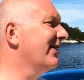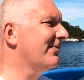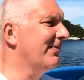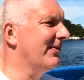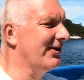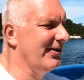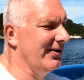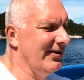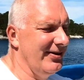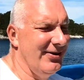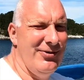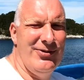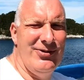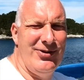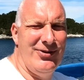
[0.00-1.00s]
but
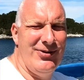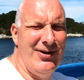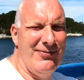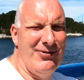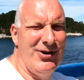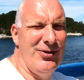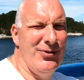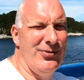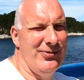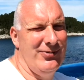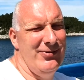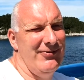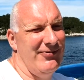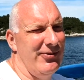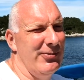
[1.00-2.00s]
you never know.
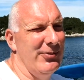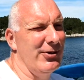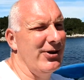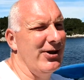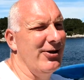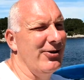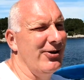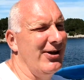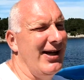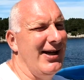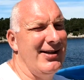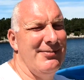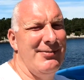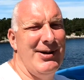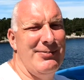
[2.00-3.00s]
From looking at
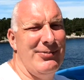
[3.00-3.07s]
the map,